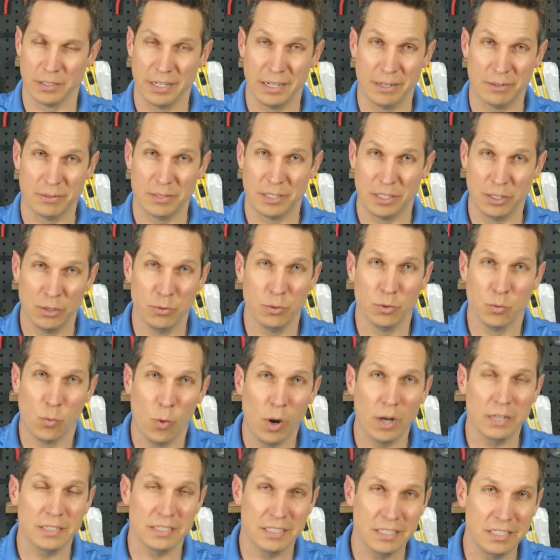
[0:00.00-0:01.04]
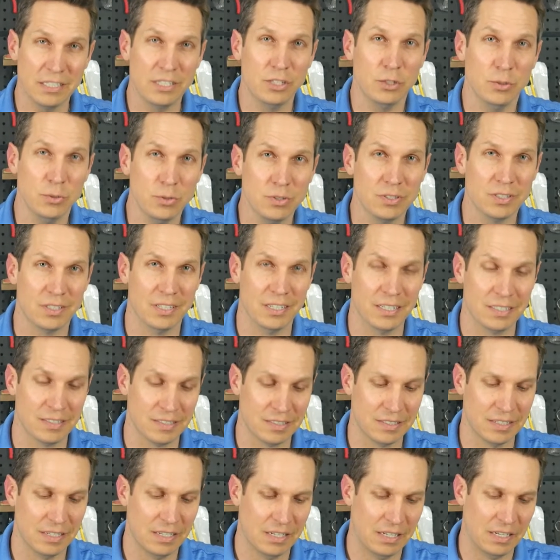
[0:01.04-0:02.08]
Now, you would want to use
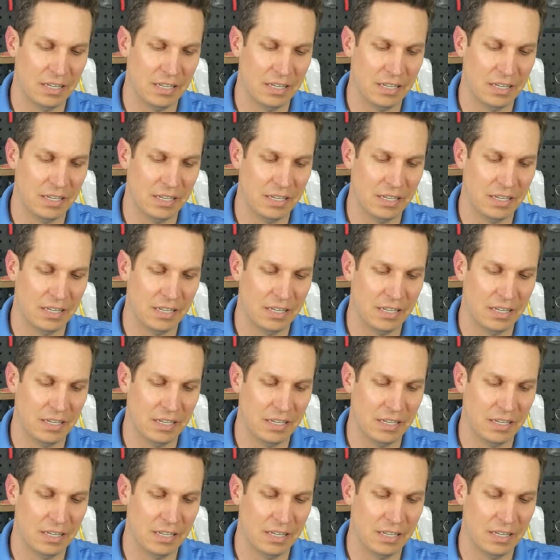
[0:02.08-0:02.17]
this